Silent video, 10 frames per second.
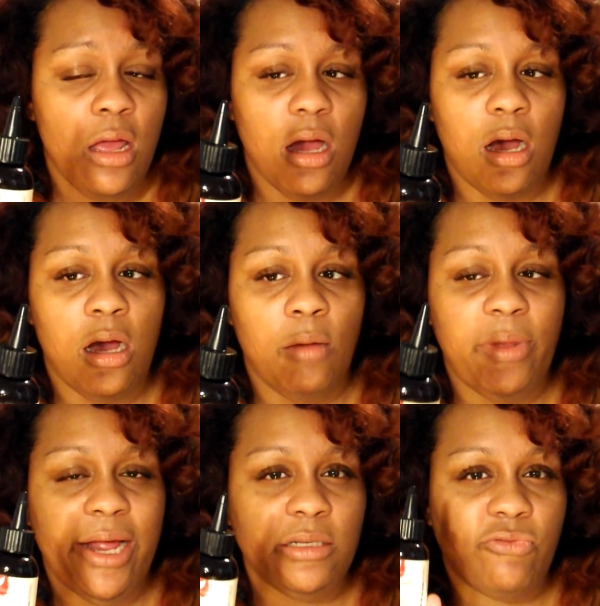
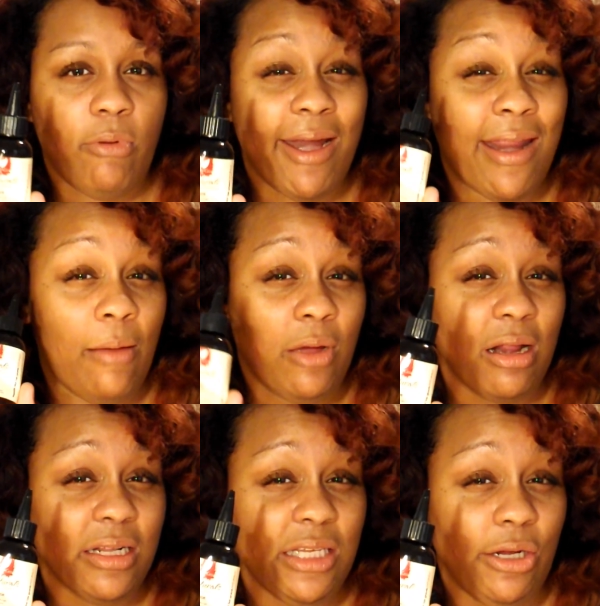But as for right now, I'm going
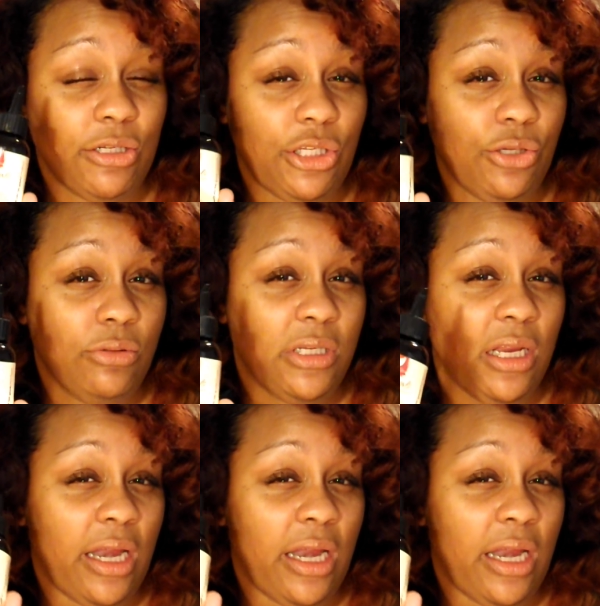to continue to use it,